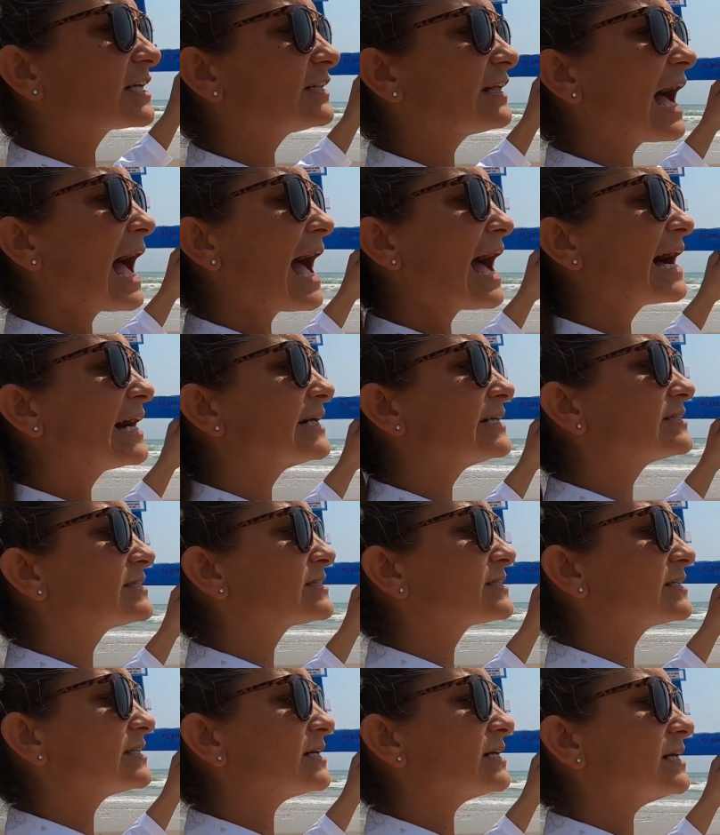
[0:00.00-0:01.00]
the clouds.
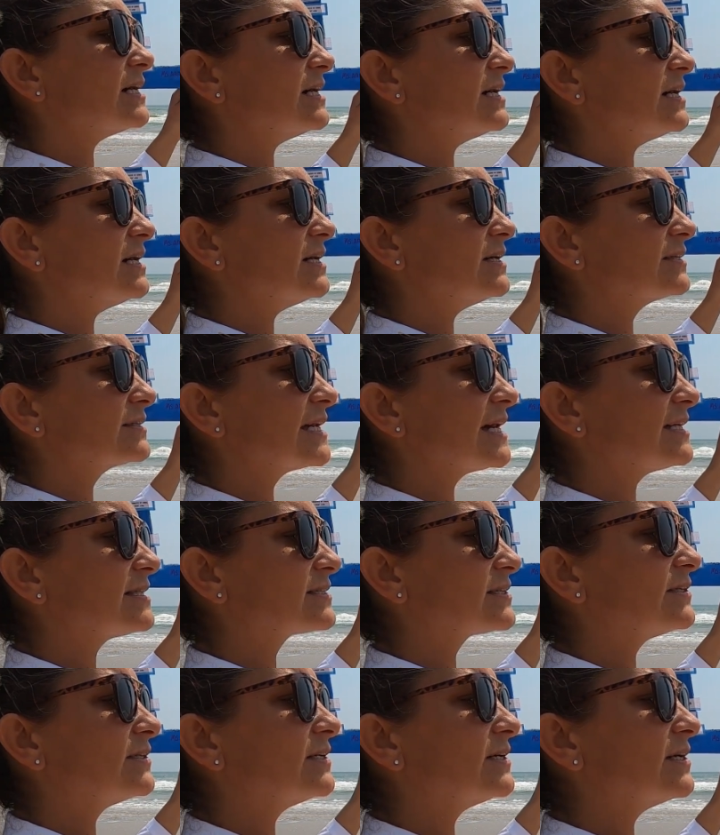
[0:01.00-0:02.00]
Oh,
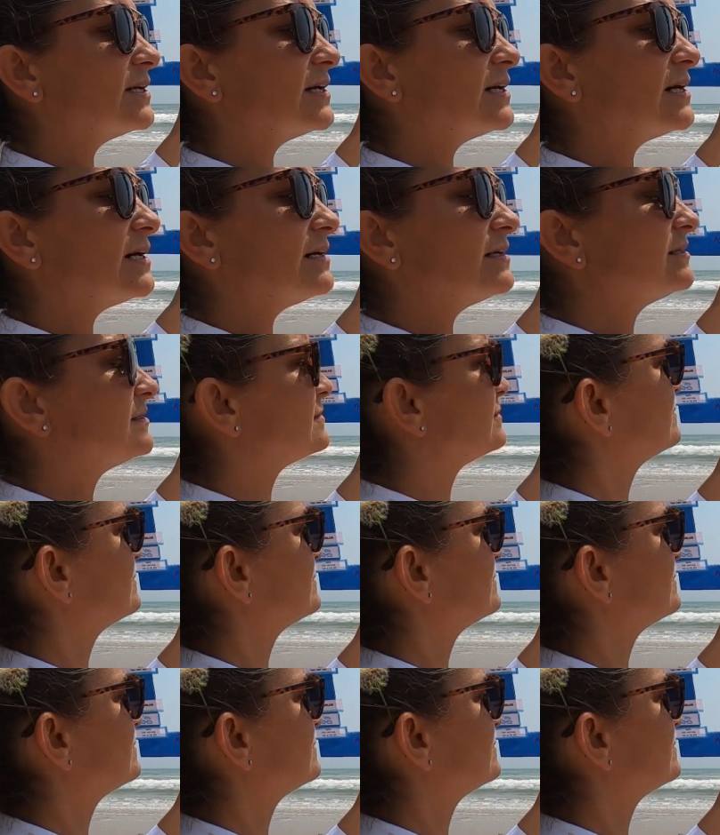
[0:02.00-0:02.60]
that's cool.